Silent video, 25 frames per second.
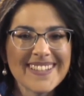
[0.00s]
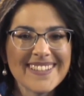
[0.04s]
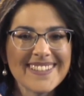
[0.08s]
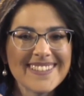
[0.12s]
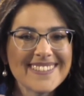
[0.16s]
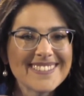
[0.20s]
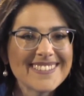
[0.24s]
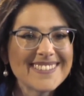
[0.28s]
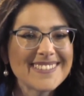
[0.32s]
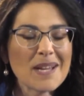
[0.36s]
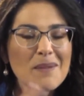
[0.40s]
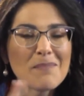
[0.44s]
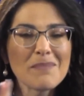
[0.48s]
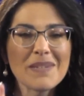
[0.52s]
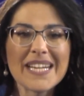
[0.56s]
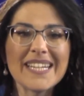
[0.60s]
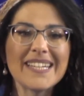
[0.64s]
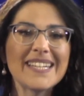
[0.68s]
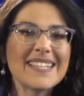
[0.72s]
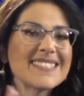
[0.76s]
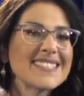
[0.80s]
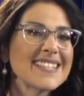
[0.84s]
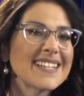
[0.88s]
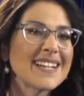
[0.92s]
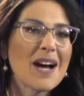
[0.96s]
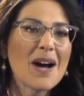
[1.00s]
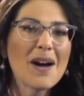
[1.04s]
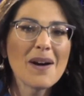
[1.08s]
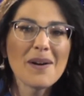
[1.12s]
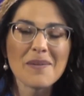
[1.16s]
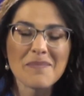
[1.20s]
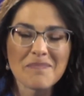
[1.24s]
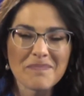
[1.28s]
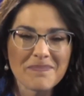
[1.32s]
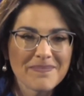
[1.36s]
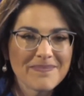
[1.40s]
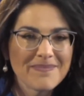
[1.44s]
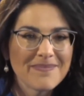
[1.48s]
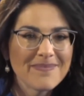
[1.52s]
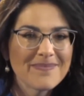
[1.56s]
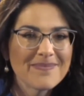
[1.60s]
someday doesn't come.